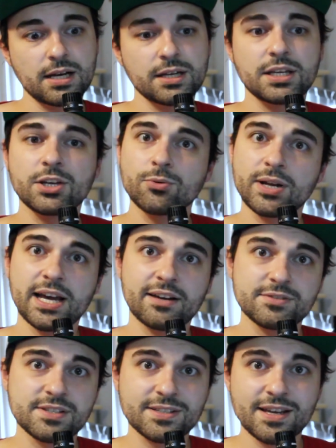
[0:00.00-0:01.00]
hear what I have
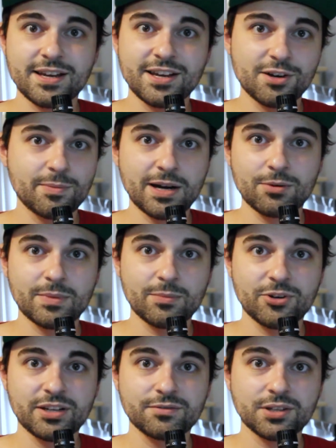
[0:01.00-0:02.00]
to say about
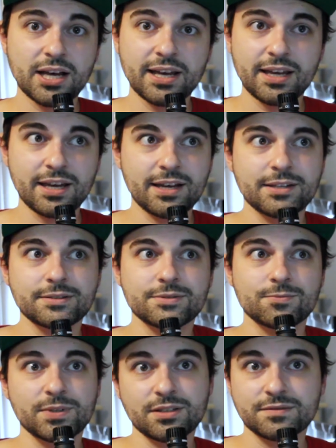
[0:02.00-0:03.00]
Memory of Light and
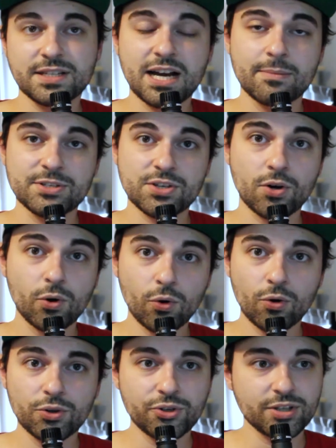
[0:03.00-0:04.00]
Wheel of Time as a
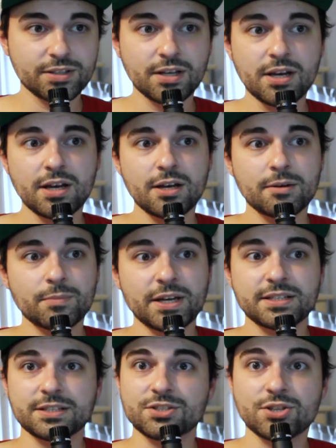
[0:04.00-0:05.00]
whole. You can pay
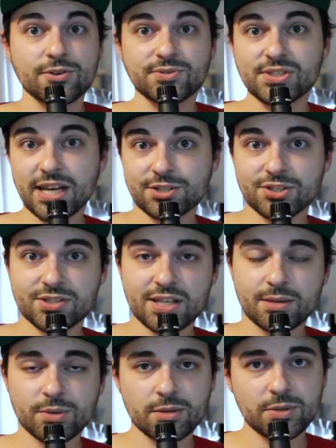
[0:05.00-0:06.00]
attention to those sketches that
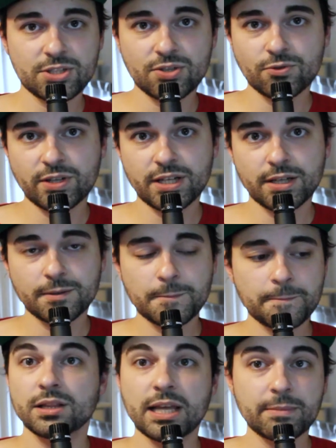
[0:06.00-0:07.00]
I'm going to be doing.
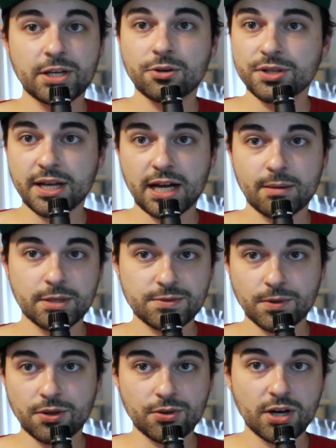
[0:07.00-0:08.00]
Let me know in the comments
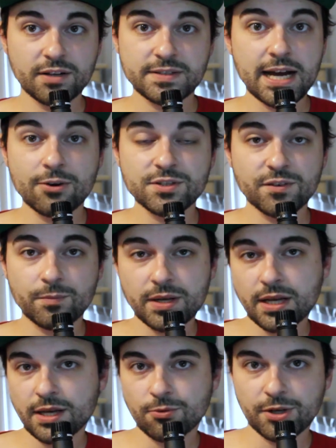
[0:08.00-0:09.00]
what you thought of Towers of
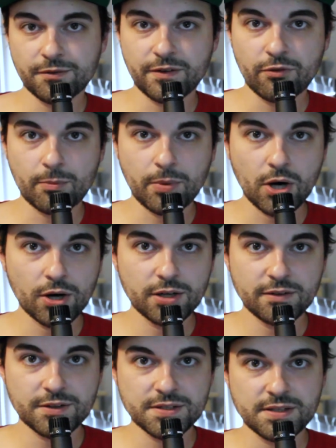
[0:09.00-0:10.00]
Midnight, what your favorite part
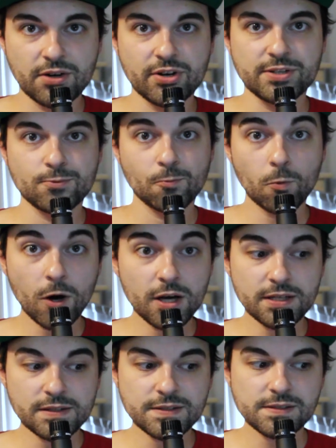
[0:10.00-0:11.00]
of the series
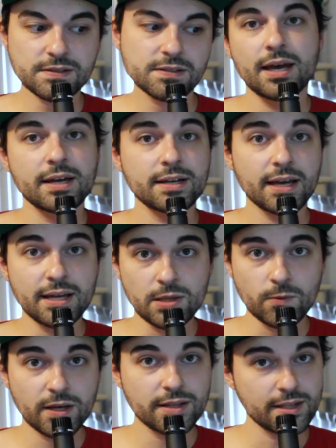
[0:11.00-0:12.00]
was. And
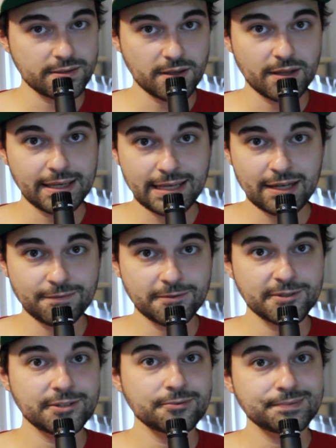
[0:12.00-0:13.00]
anyway, that's all I got for
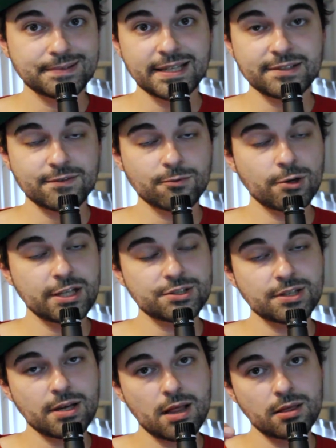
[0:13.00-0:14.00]
you. Thanks for
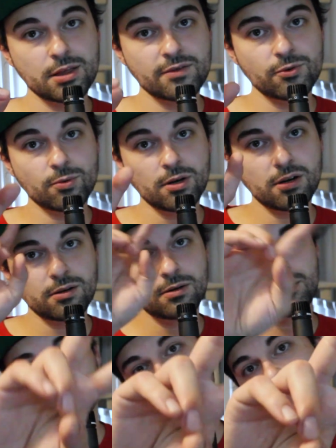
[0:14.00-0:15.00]
watching. Love you all.
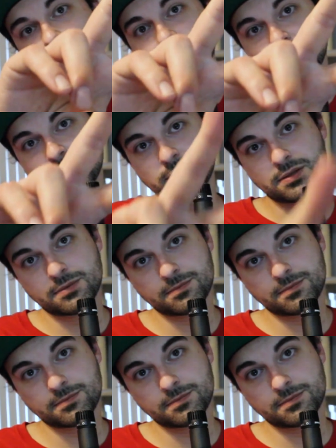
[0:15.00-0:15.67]
Peace.